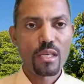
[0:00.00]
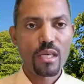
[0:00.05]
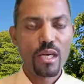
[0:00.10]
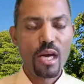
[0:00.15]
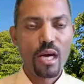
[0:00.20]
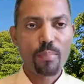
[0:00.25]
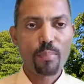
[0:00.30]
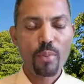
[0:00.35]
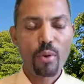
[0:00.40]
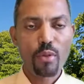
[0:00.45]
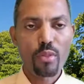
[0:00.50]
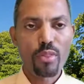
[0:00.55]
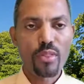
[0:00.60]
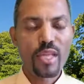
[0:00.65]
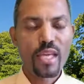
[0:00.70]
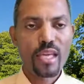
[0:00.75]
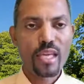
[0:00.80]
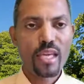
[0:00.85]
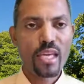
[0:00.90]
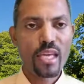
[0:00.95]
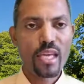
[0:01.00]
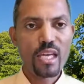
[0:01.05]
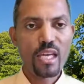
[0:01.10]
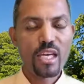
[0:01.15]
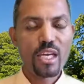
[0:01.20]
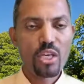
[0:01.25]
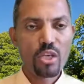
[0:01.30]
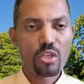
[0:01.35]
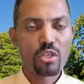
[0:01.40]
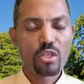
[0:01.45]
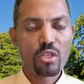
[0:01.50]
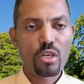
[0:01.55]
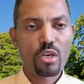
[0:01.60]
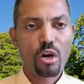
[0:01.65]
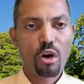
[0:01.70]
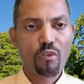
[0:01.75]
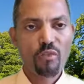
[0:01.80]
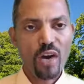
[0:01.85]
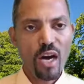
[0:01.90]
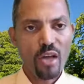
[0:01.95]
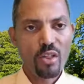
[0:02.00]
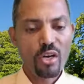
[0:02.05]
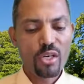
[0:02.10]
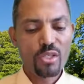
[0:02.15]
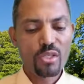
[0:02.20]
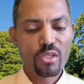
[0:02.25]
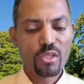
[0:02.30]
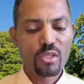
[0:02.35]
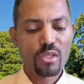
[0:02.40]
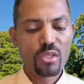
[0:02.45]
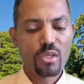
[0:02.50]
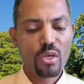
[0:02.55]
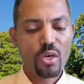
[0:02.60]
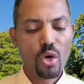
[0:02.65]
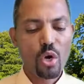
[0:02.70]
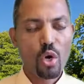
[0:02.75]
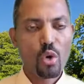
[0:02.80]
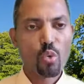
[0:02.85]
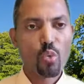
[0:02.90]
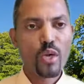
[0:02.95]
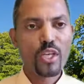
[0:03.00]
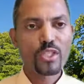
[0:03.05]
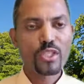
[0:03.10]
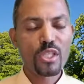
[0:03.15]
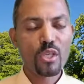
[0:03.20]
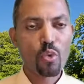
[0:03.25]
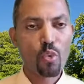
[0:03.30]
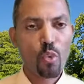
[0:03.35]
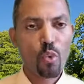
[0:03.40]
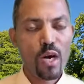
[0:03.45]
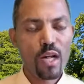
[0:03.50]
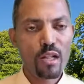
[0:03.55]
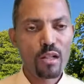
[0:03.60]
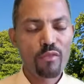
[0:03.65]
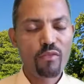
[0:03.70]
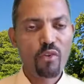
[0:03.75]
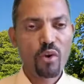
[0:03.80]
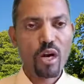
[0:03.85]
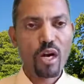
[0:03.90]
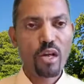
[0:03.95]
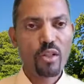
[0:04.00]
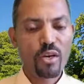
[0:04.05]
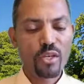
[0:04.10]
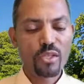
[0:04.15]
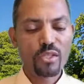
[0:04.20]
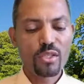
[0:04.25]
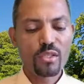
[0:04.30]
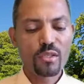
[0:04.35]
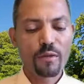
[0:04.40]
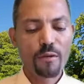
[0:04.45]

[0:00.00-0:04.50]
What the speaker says: upon thinking good of others or wishing well for others,